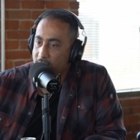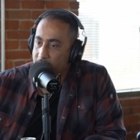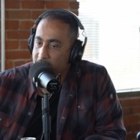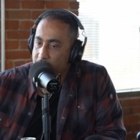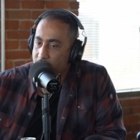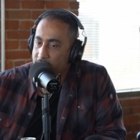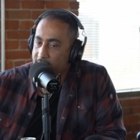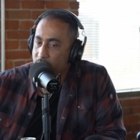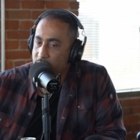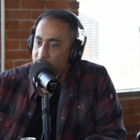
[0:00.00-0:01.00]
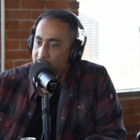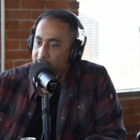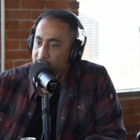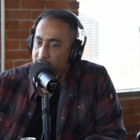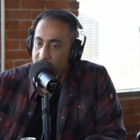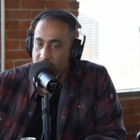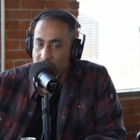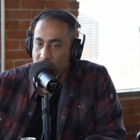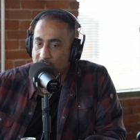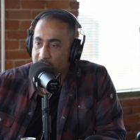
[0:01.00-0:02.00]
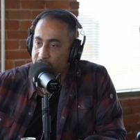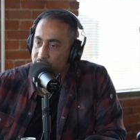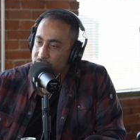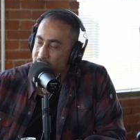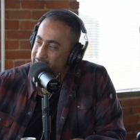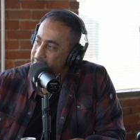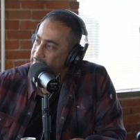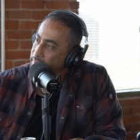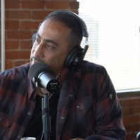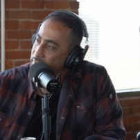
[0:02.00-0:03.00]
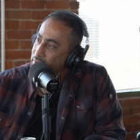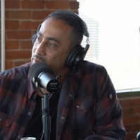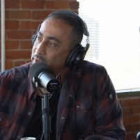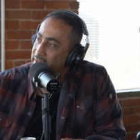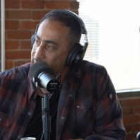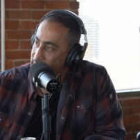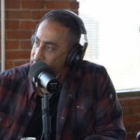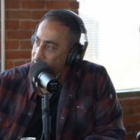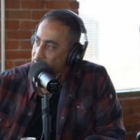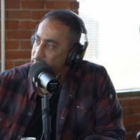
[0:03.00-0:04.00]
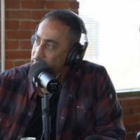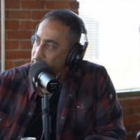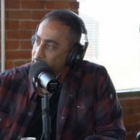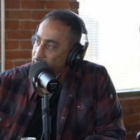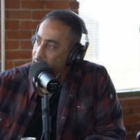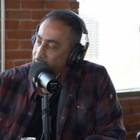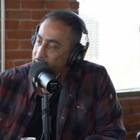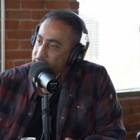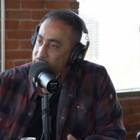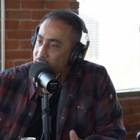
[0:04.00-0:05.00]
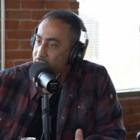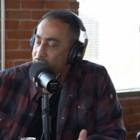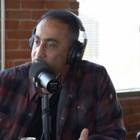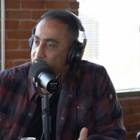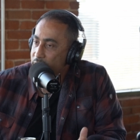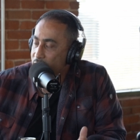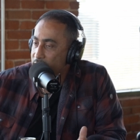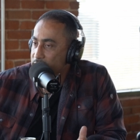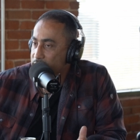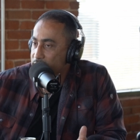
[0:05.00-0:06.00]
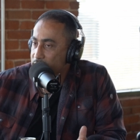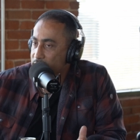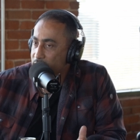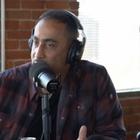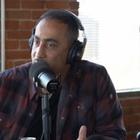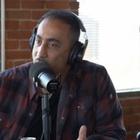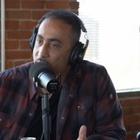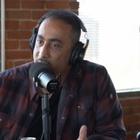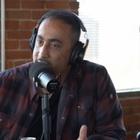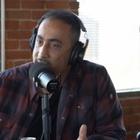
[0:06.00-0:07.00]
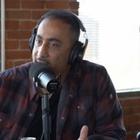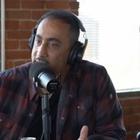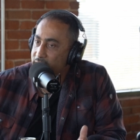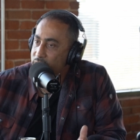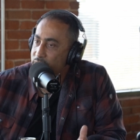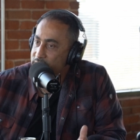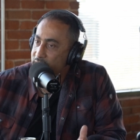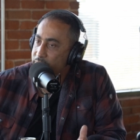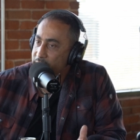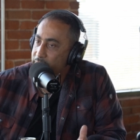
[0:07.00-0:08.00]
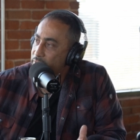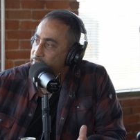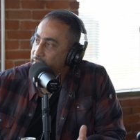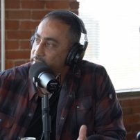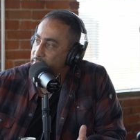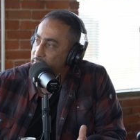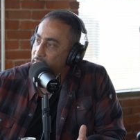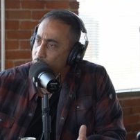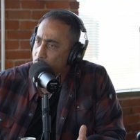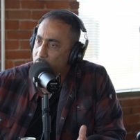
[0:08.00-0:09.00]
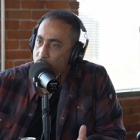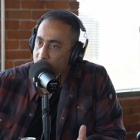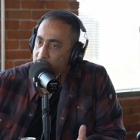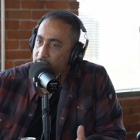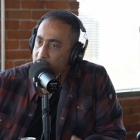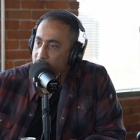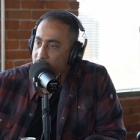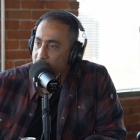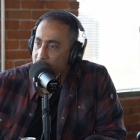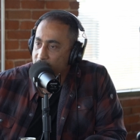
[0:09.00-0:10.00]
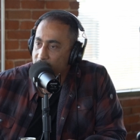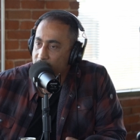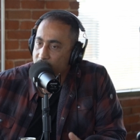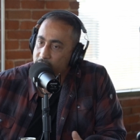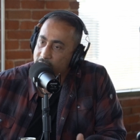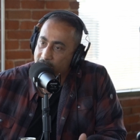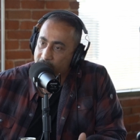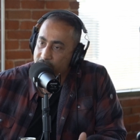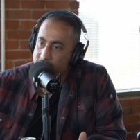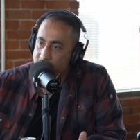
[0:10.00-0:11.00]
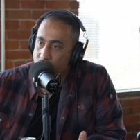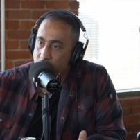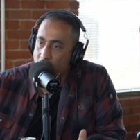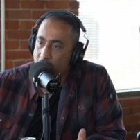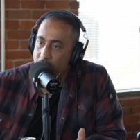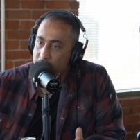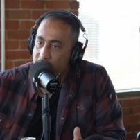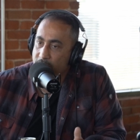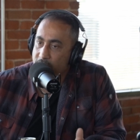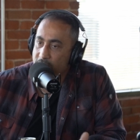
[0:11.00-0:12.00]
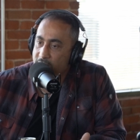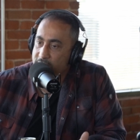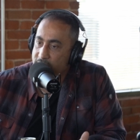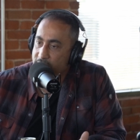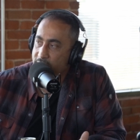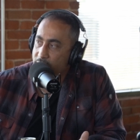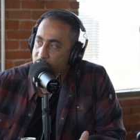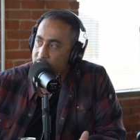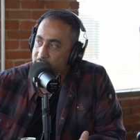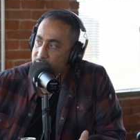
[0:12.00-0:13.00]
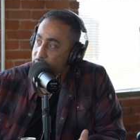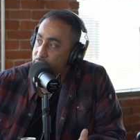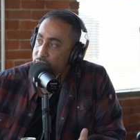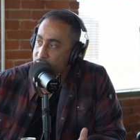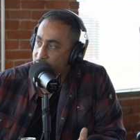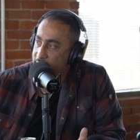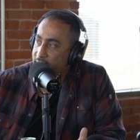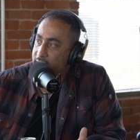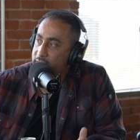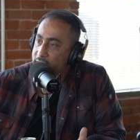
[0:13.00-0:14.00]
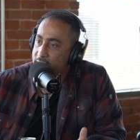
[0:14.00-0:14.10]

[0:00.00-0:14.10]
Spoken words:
people that would make your life just a little bit easier. And I started remembering, you know, what my dad did with some people that he worked with. He looked at every single problem and realized that there could be a solution for that.